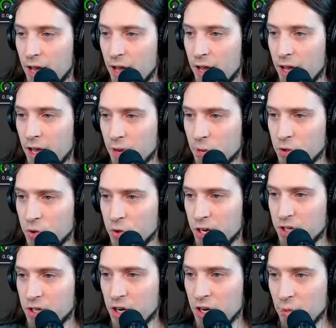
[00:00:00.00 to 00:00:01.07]
and I want to
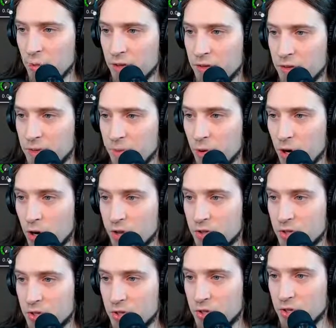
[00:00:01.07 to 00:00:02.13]
attenuate this part.
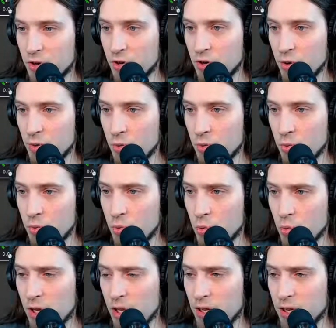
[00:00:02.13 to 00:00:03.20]
So
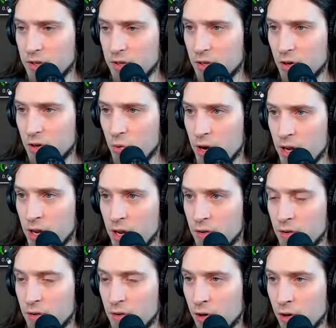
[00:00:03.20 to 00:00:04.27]
let's go
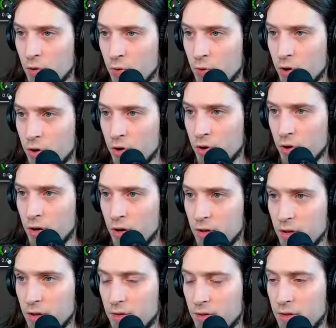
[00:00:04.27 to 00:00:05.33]
and lower
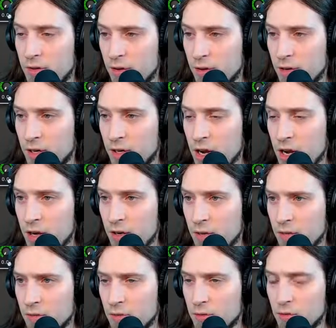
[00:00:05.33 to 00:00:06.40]
the gain
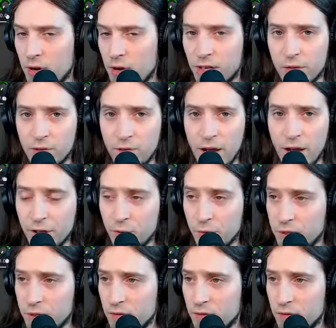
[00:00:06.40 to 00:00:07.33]
to negative values.